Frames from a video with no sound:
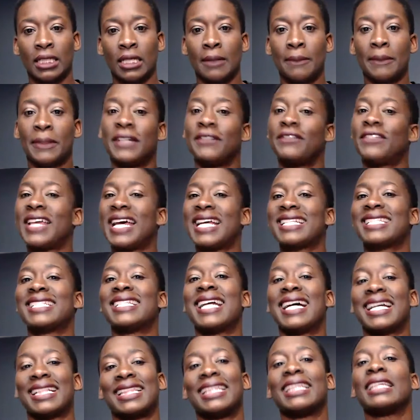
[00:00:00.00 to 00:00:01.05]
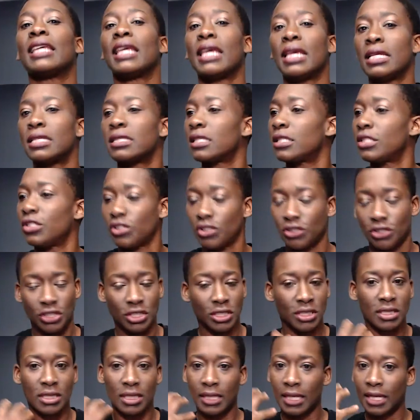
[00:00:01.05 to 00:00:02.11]
But if that's not the case and you're
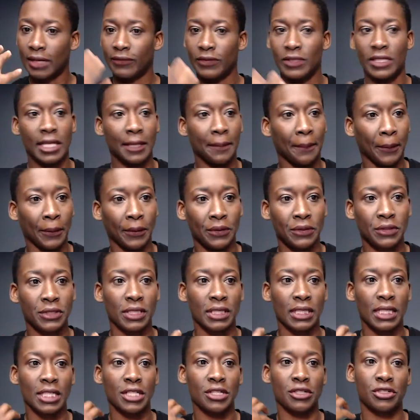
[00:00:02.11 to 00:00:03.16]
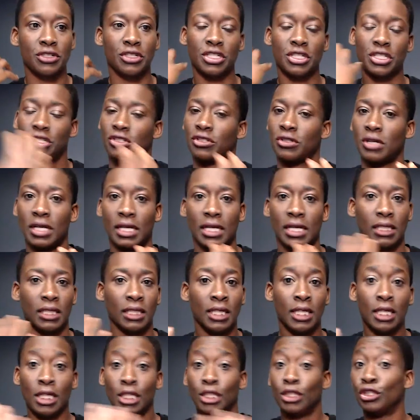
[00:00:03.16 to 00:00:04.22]
just an everyday person and you're just trying to
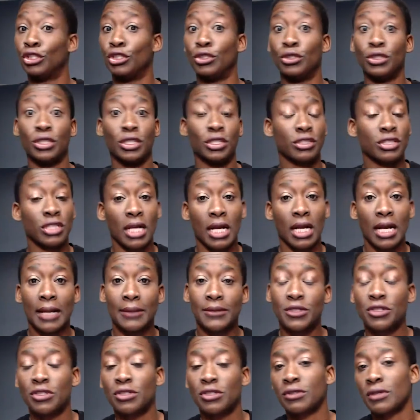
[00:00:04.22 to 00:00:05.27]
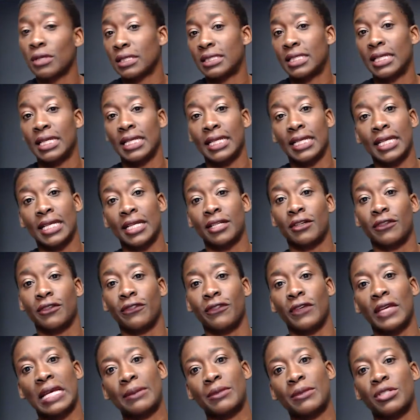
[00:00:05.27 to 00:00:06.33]
do your job, you just want to take care of your
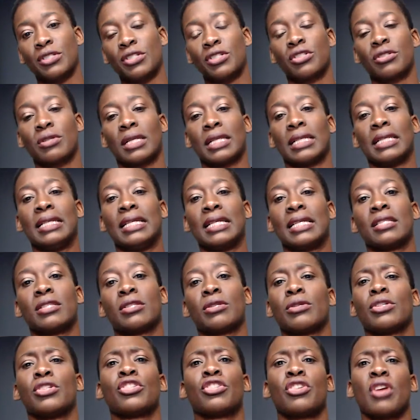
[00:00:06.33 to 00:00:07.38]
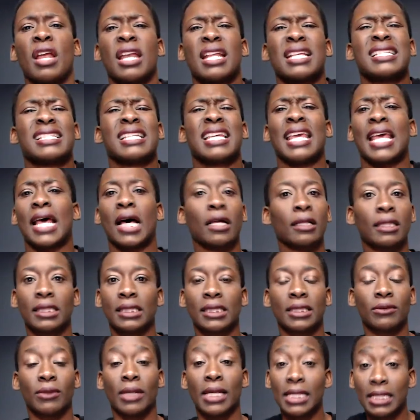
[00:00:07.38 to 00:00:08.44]
family, just trying to get through, you're trying to stay
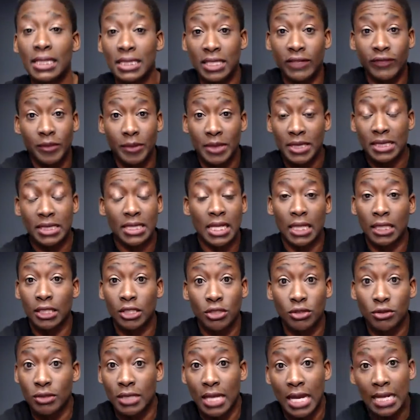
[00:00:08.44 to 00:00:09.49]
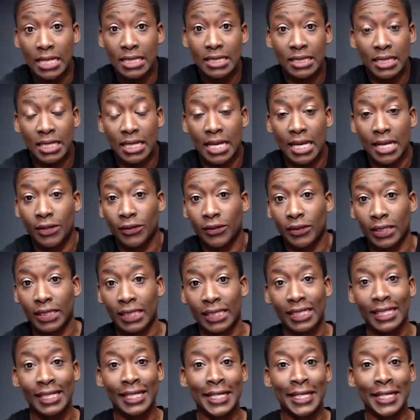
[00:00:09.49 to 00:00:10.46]
healthy, right? Because everybody's telling you got to stay healthy.